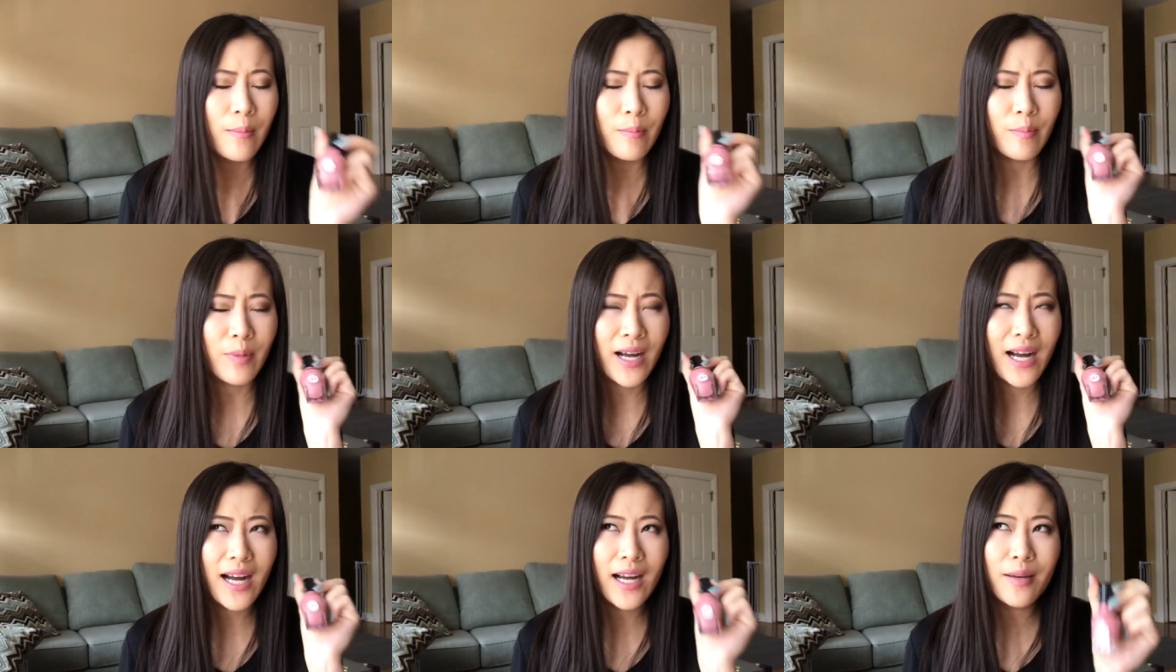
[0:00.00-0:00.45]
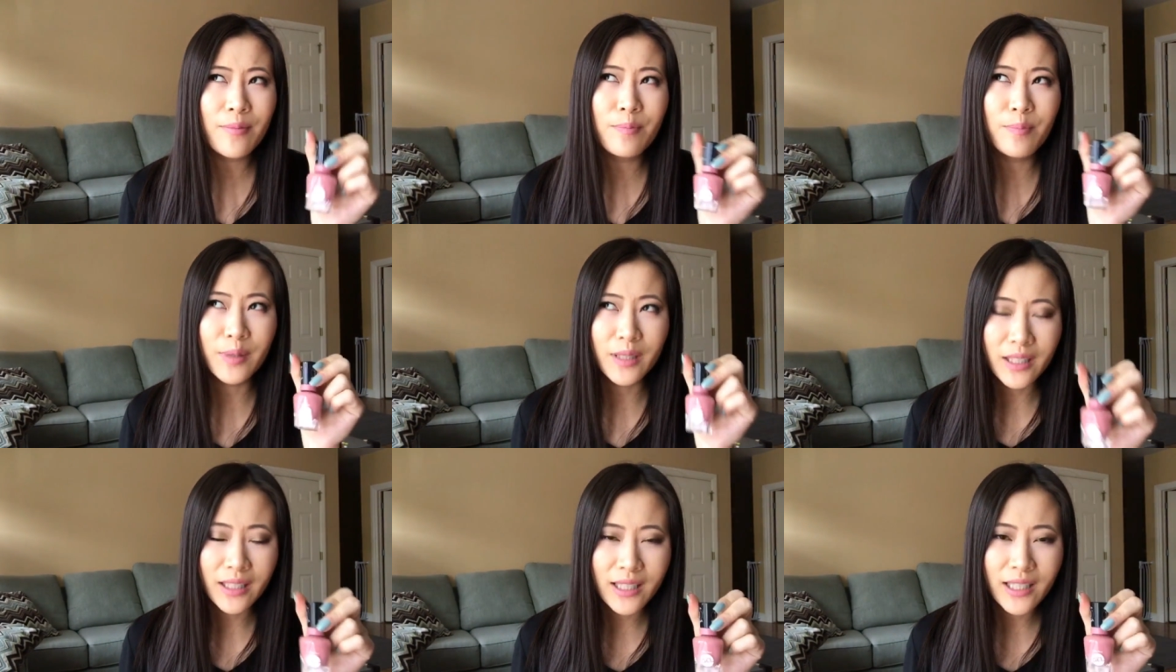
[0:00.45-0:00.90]
but I
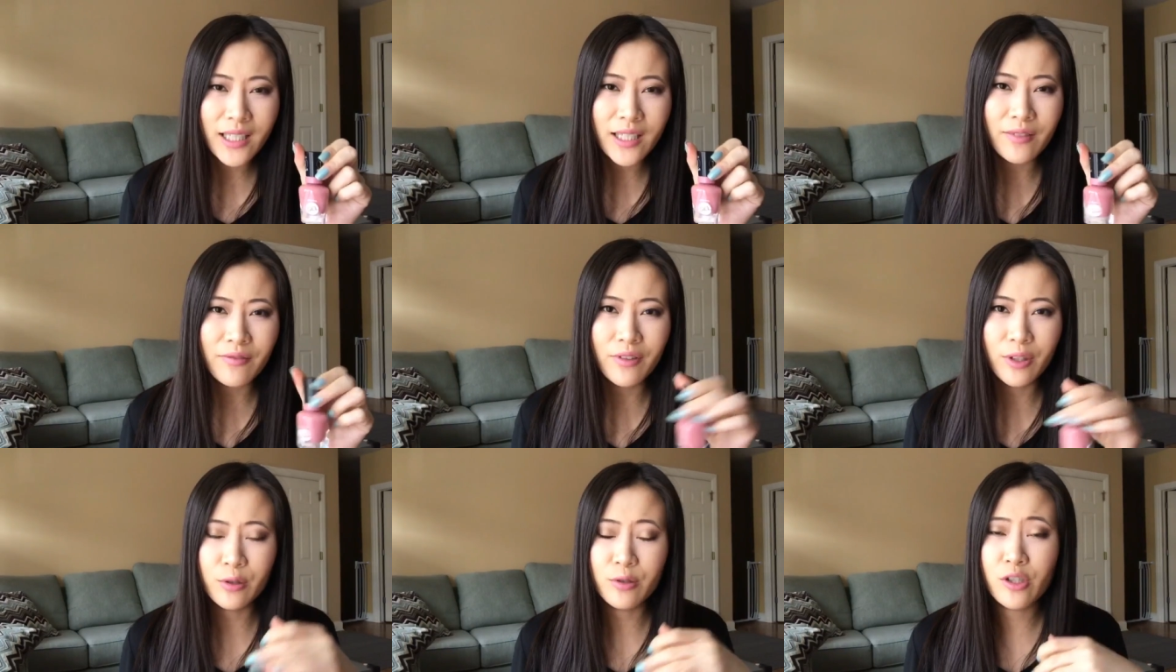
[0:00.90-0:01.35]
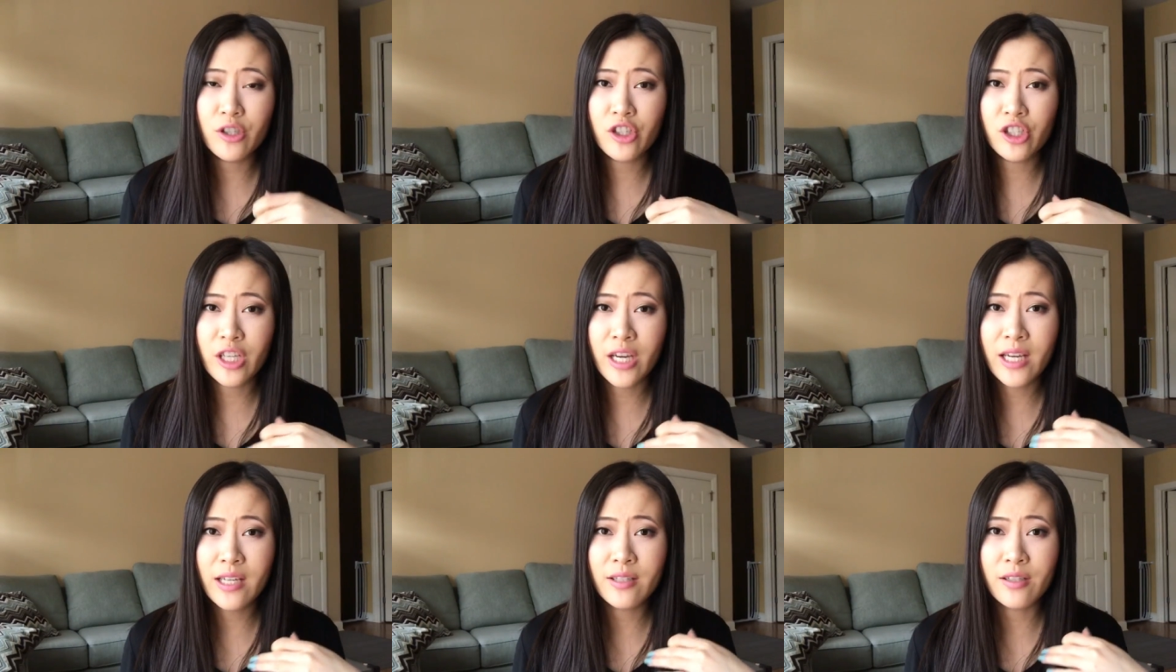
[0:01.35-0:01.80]
believe those
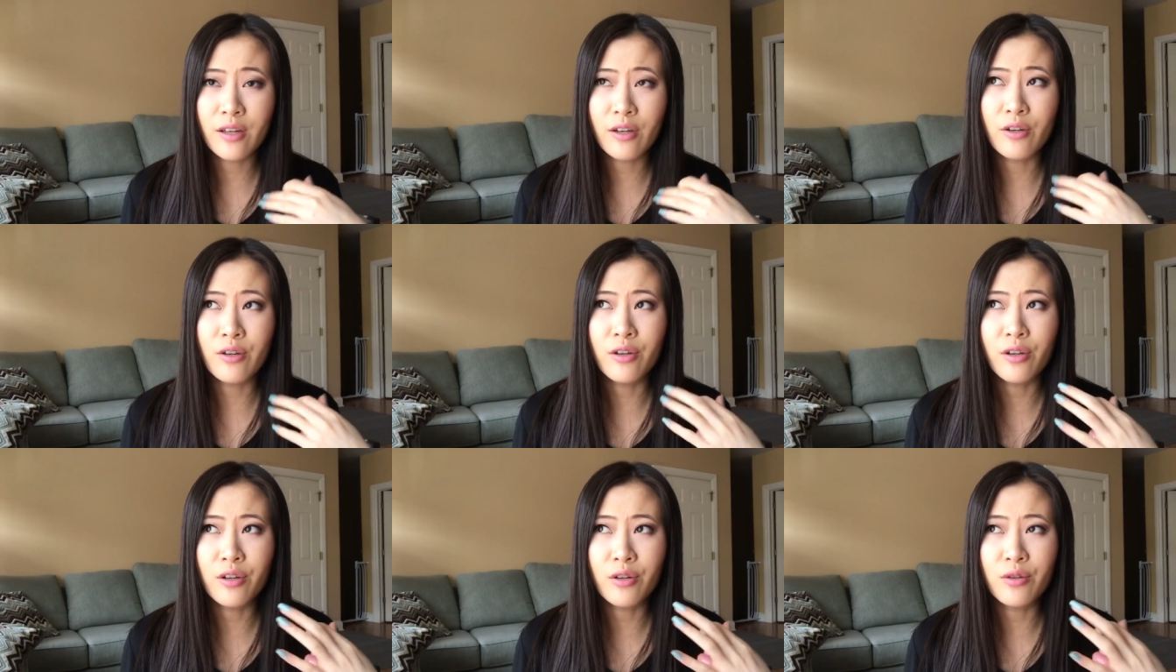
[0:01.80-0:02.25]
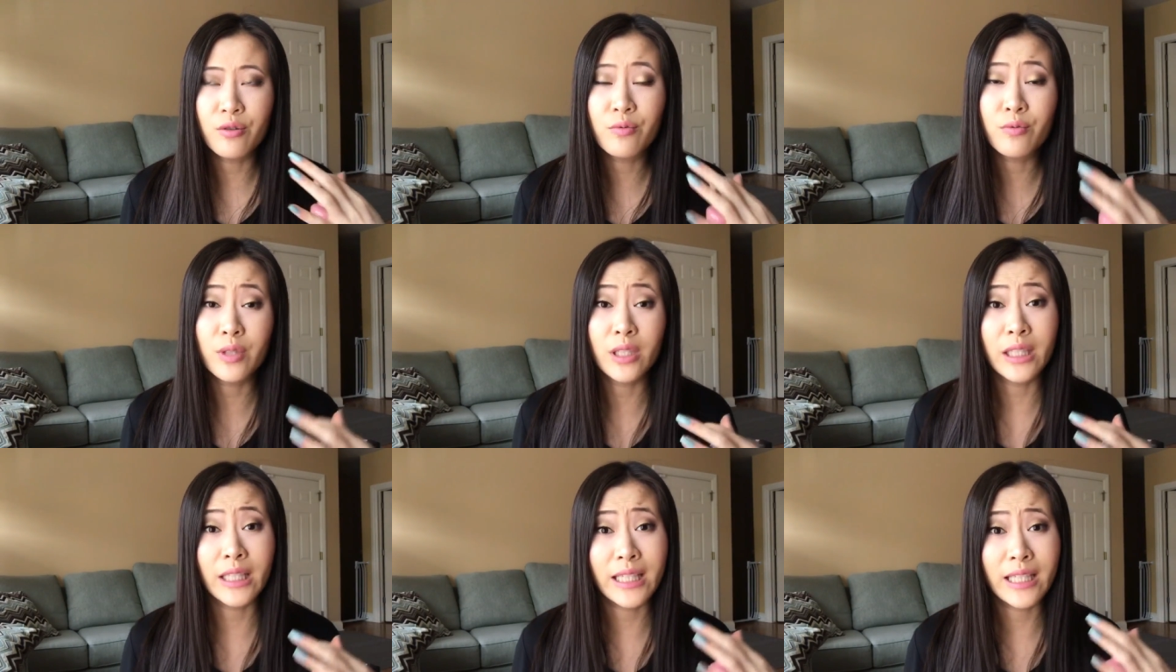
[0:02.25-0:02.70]
shades are new
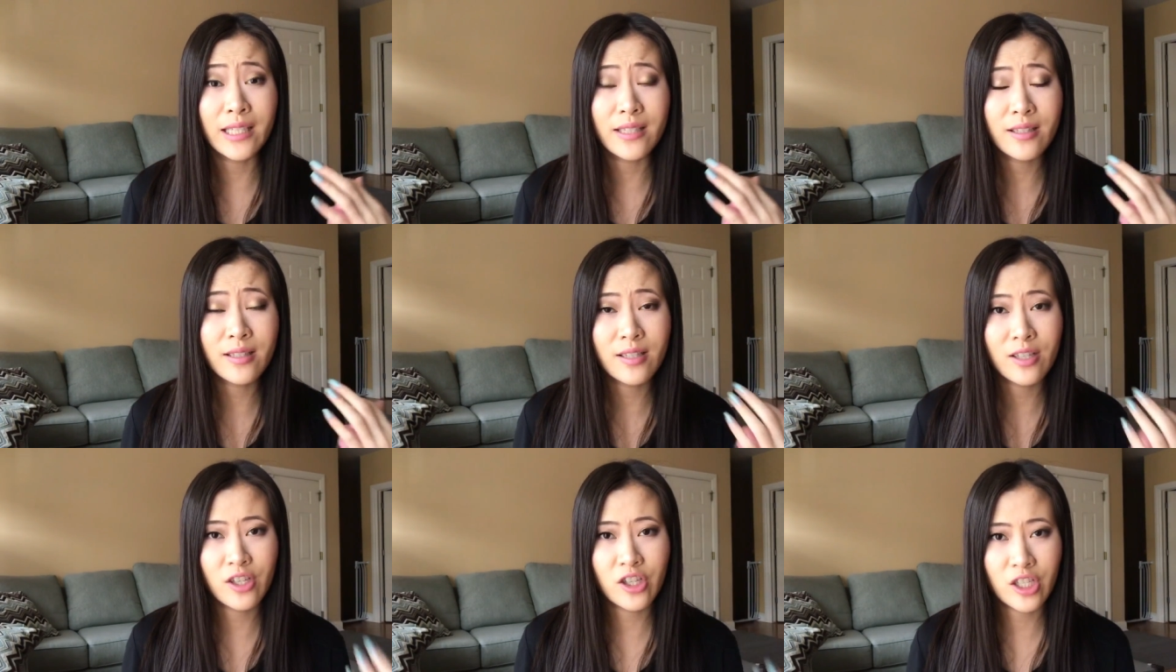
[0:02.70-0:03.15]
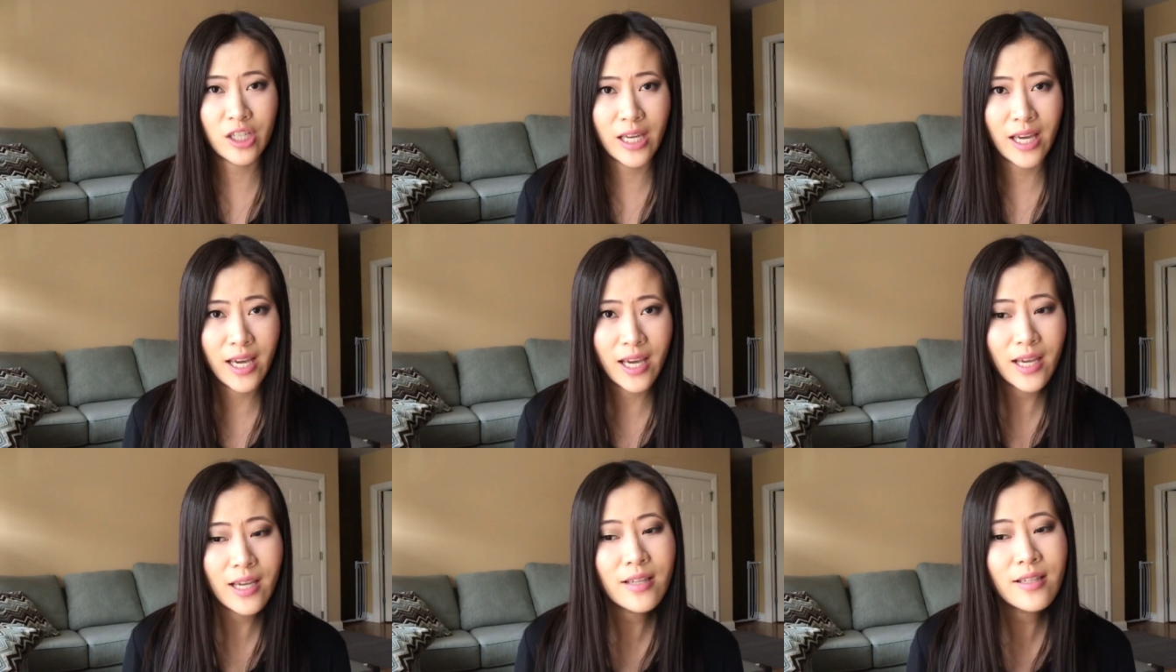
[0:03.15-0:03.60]
released
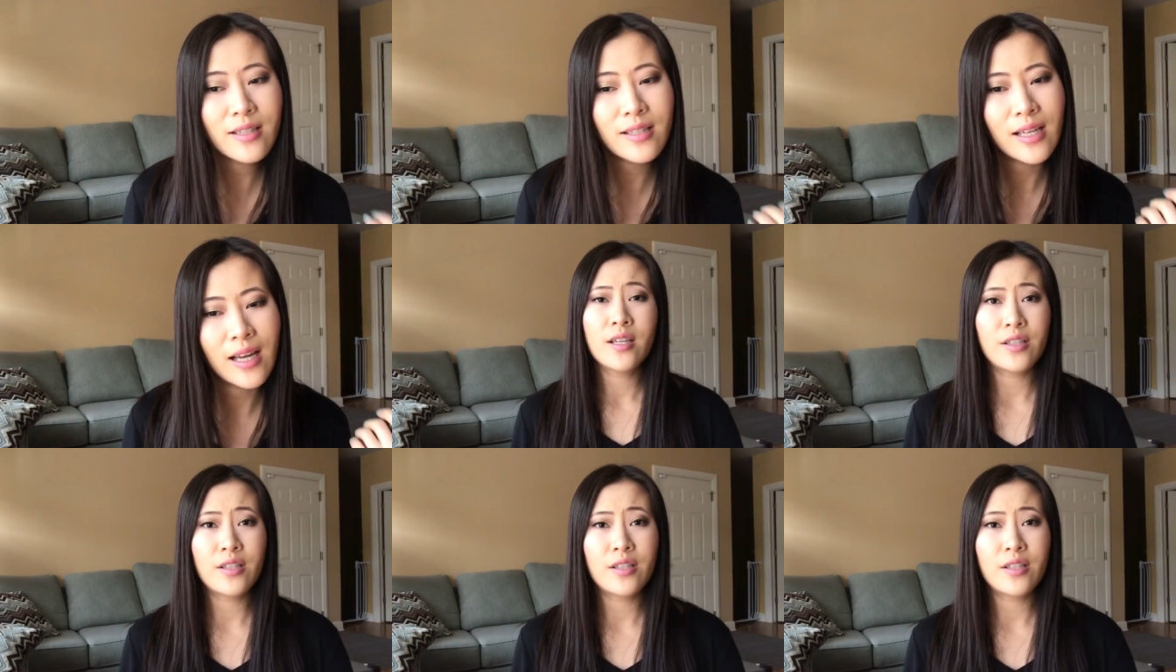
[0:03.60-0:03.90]
shades.